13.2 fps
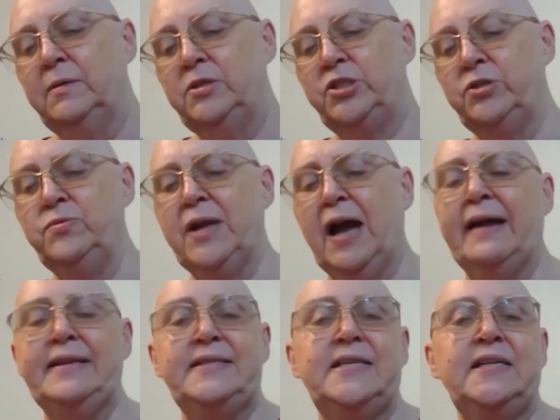do
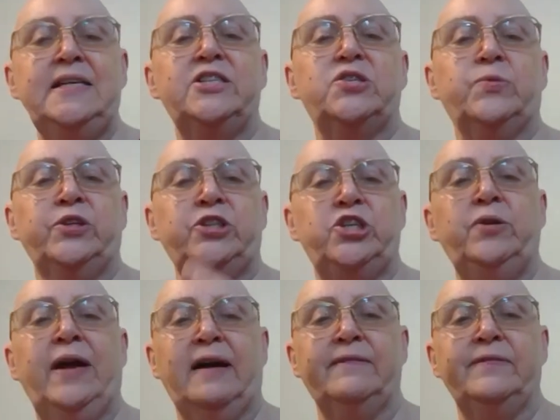not teach what
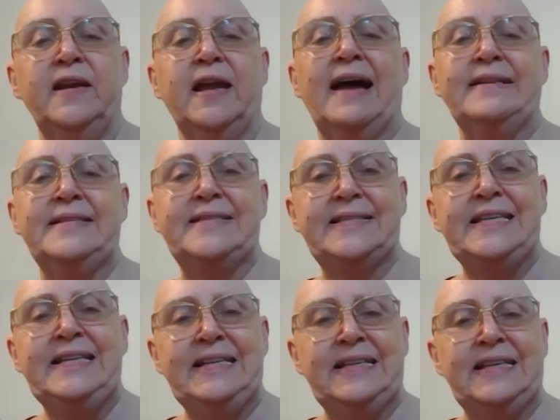you have not
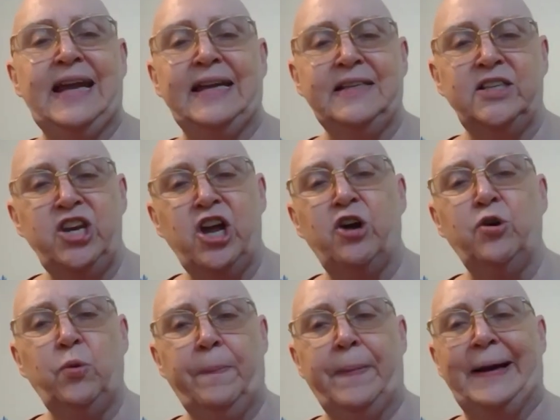seen and
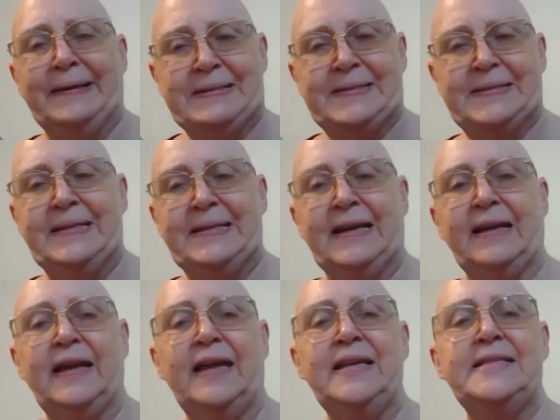know by
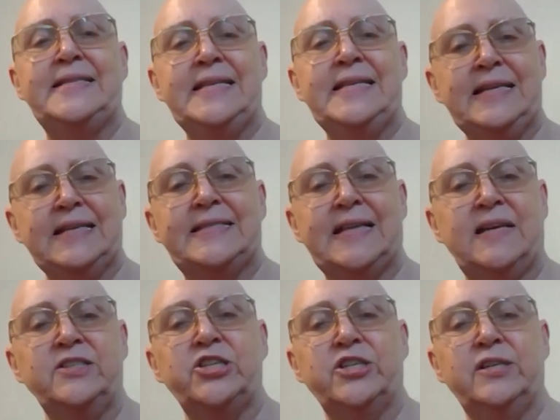seeing. And it's an
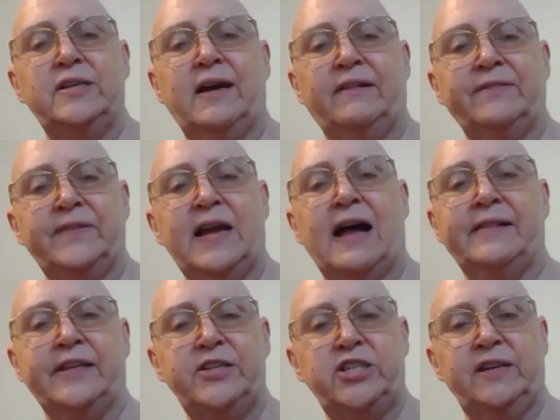extension of
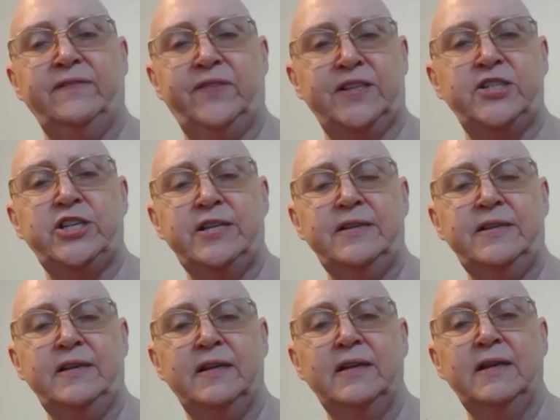knowledge and
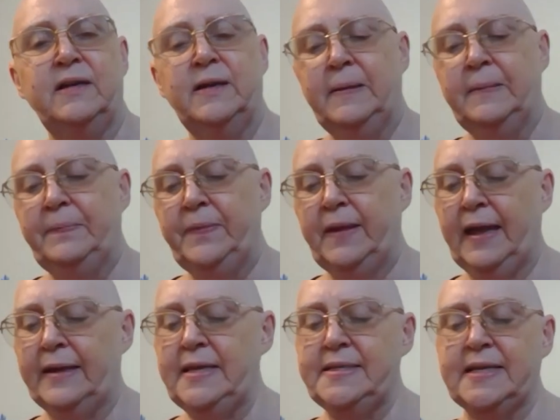vision.
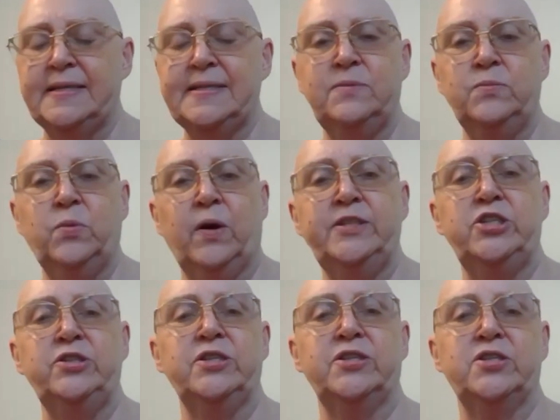And he doesn't
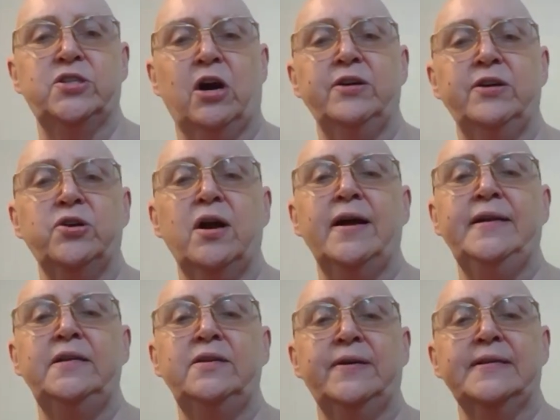want you to start
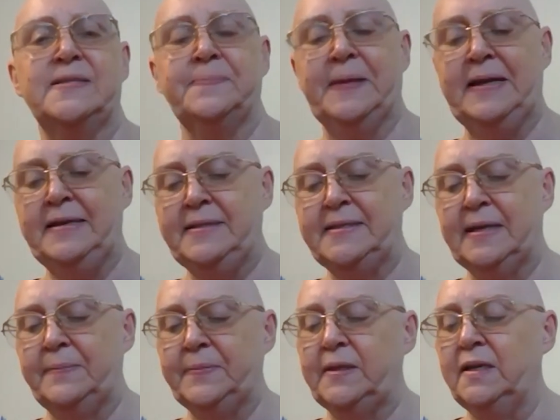trying to explain
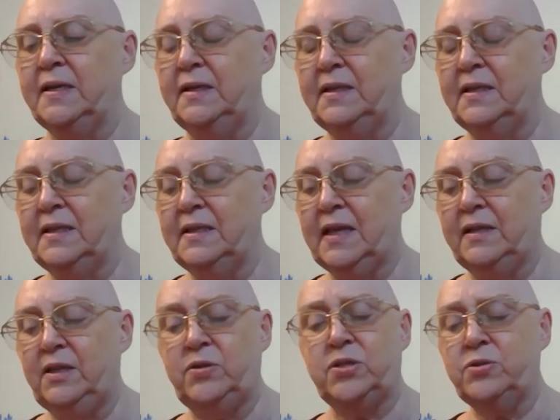something
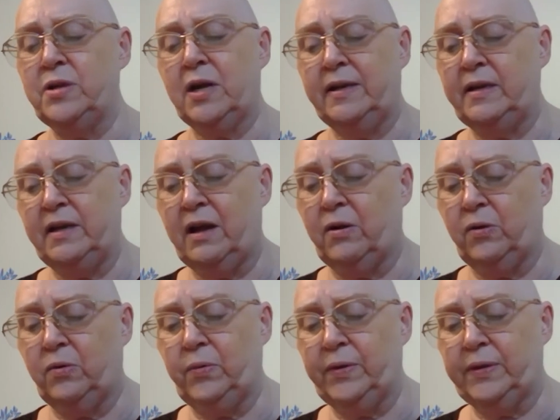that you do not
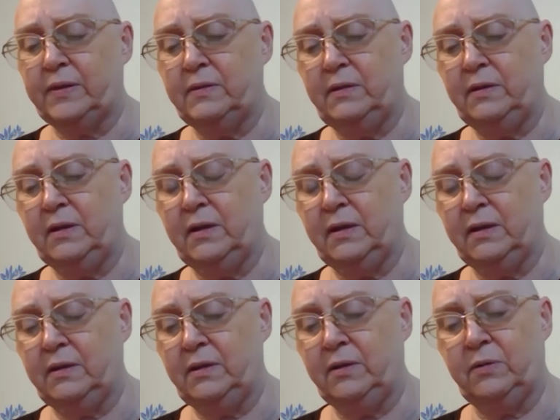know, with,
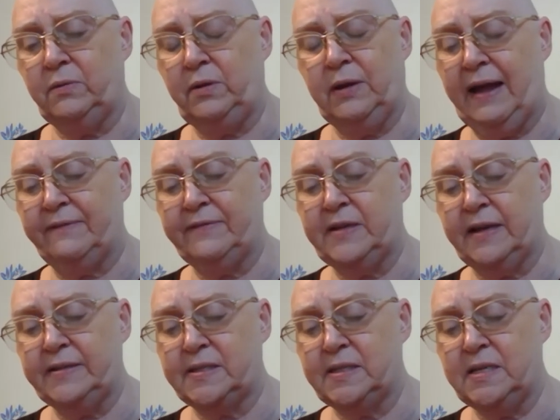you know, you have
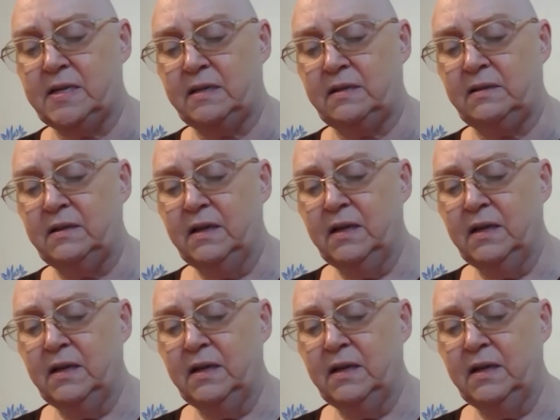not seen.